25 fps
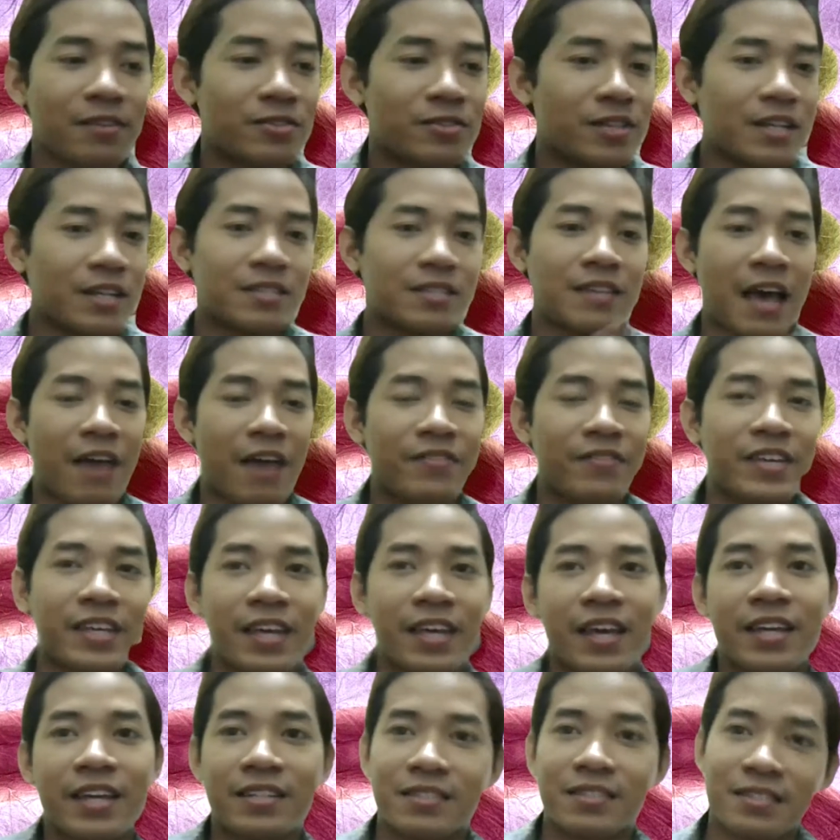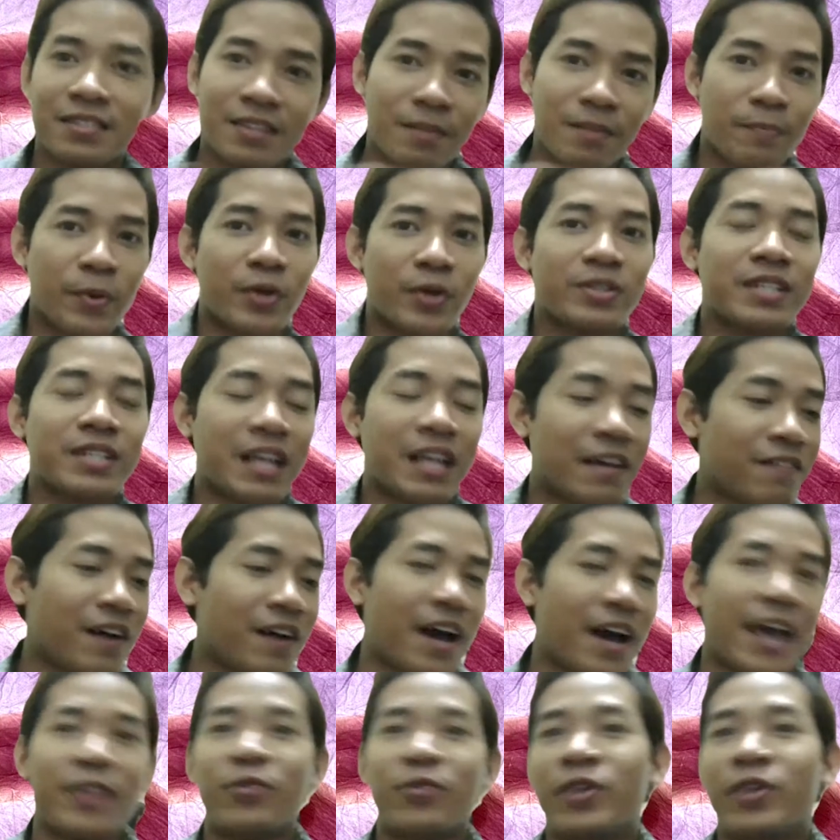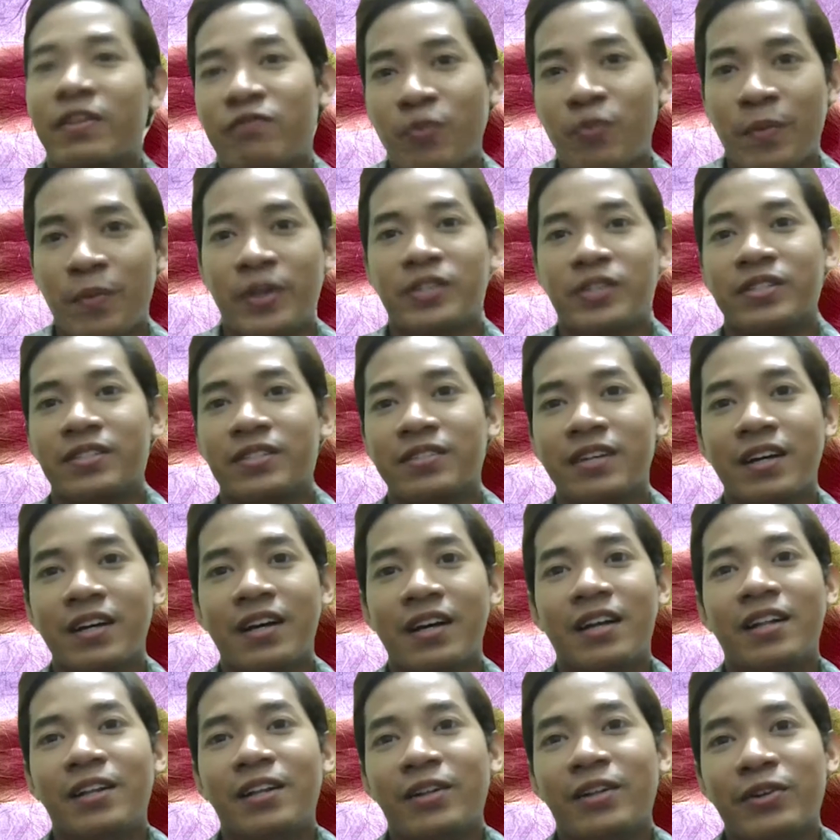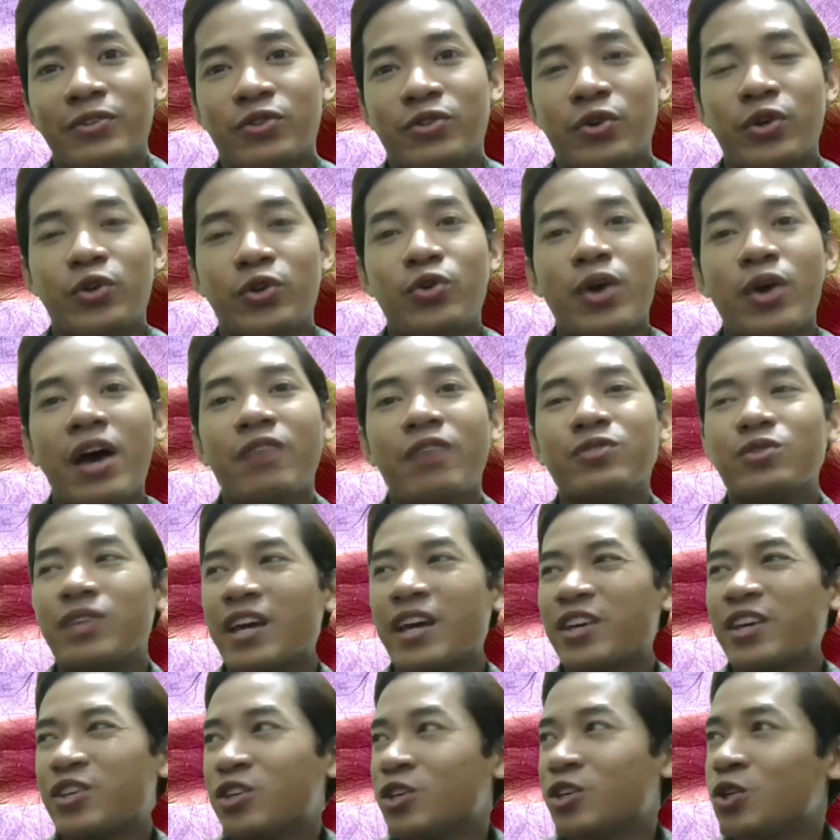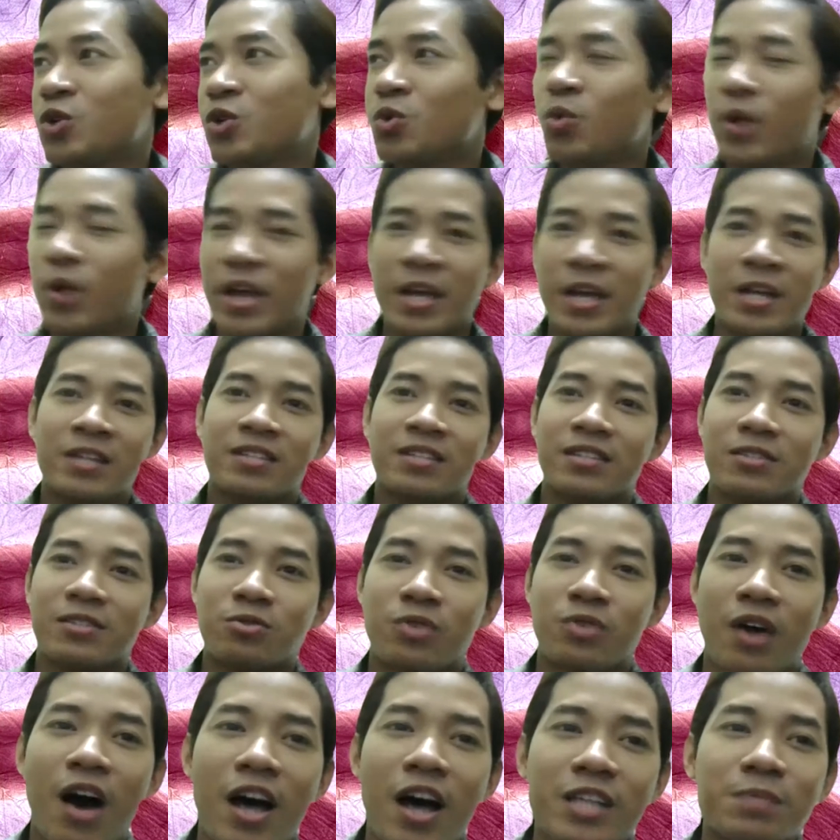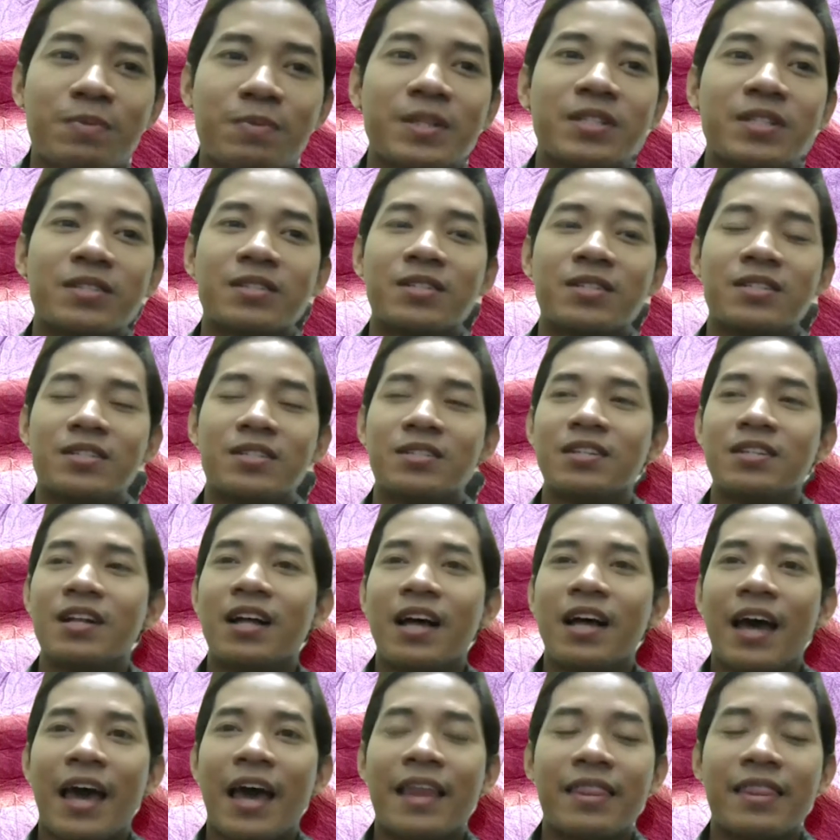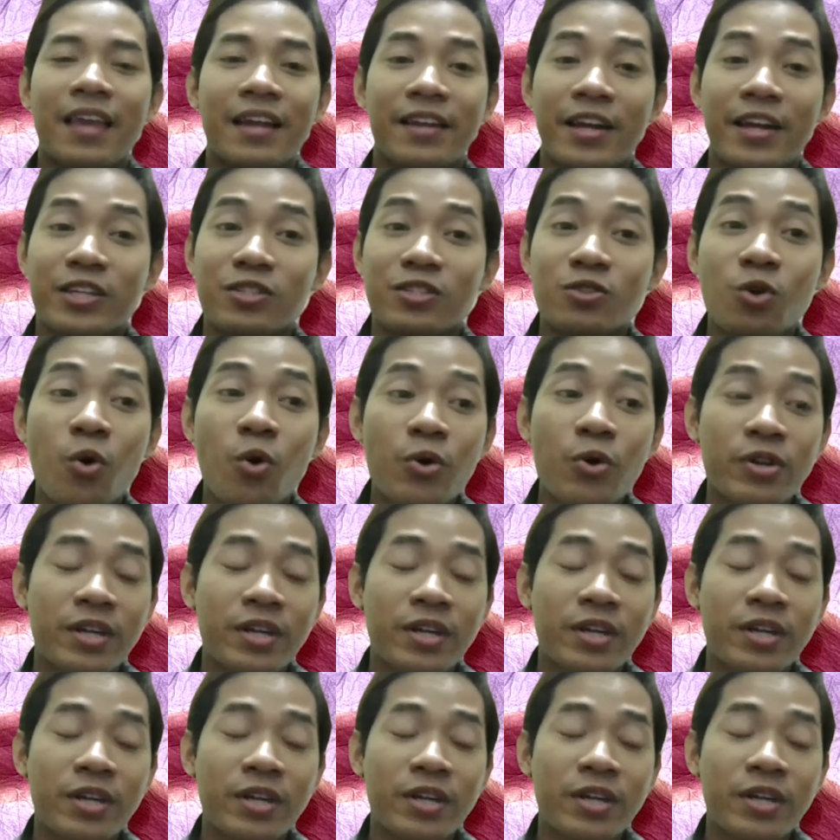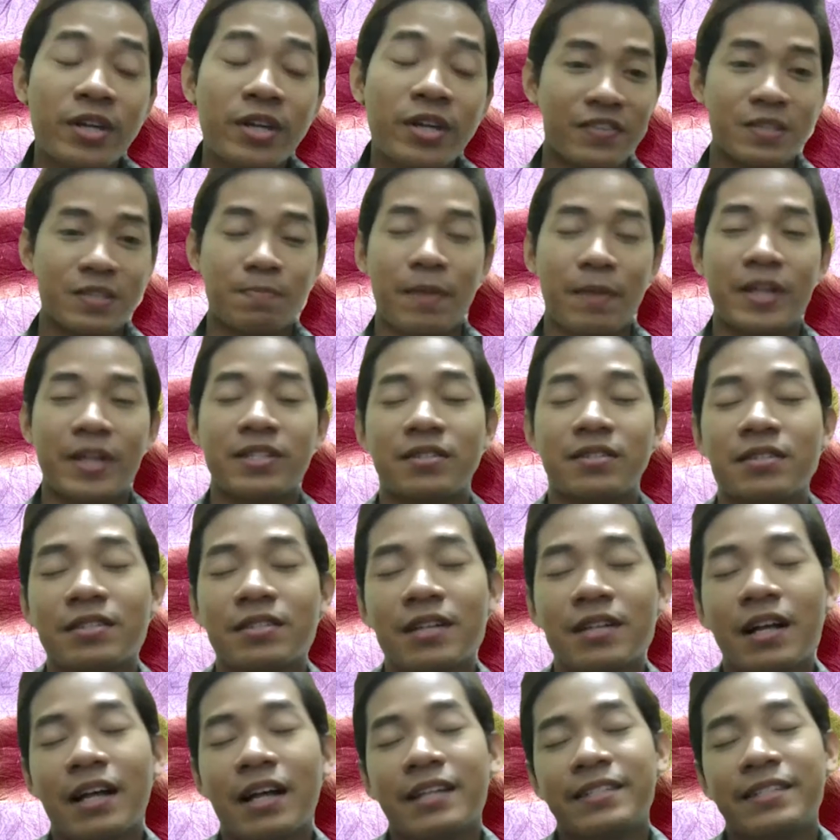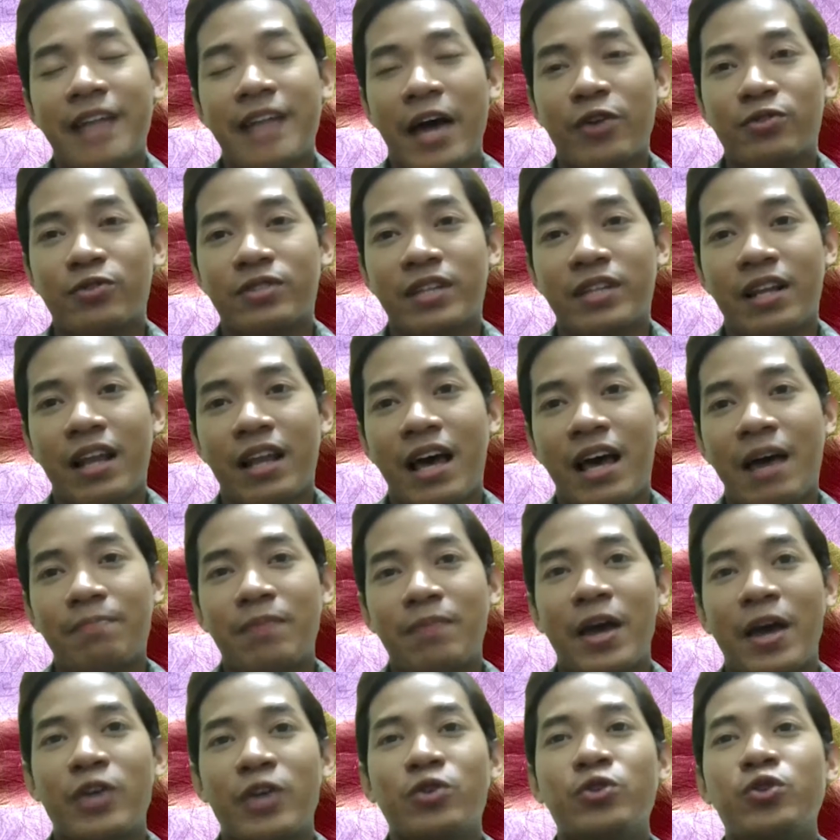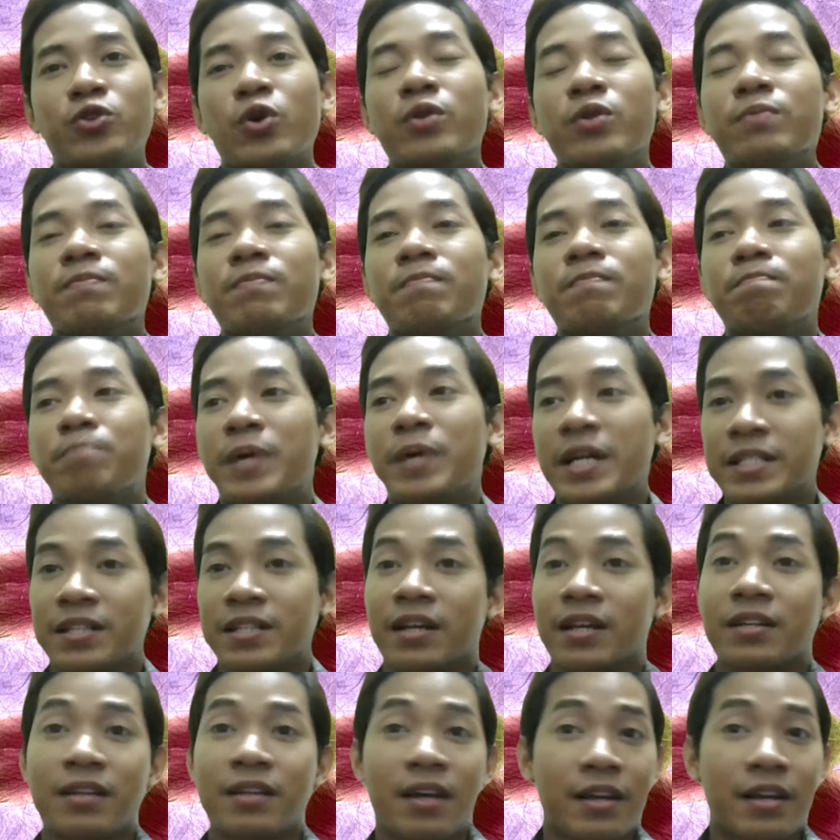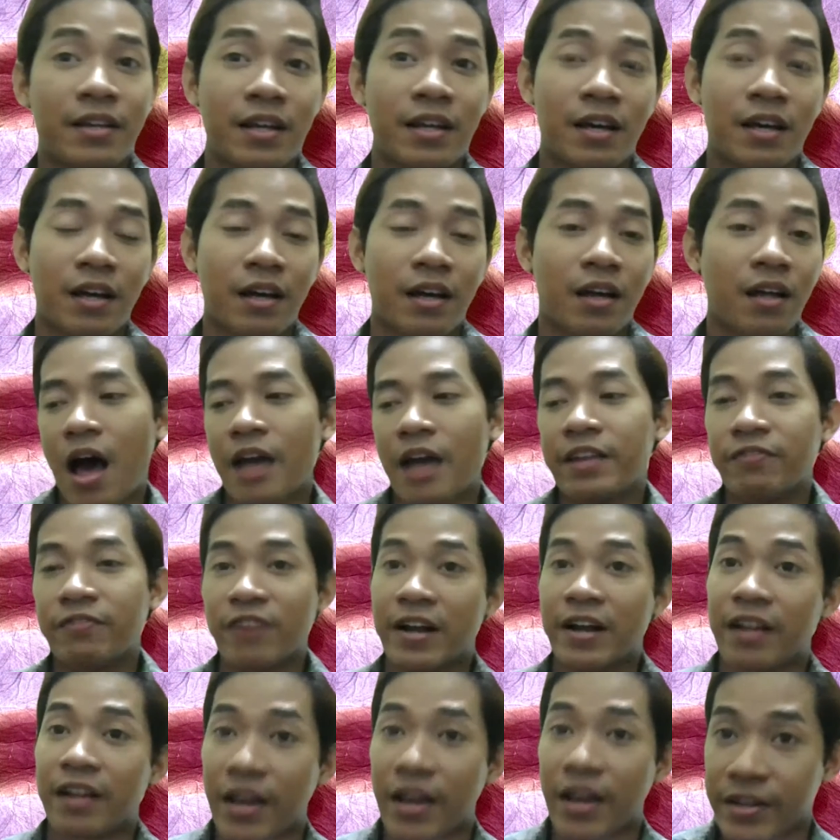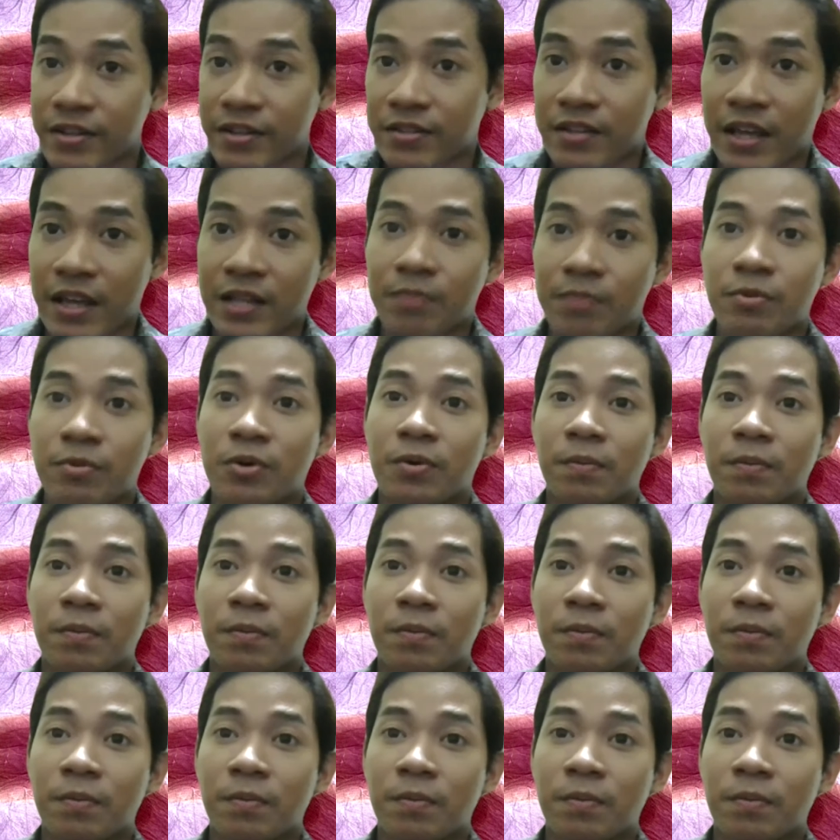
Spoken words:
You just have the kit, put your saliva and know the information. So you don't have to queue in to the hospital, and then there's no need to have special diagnostic lab, and you don't burden the frontliners anymore.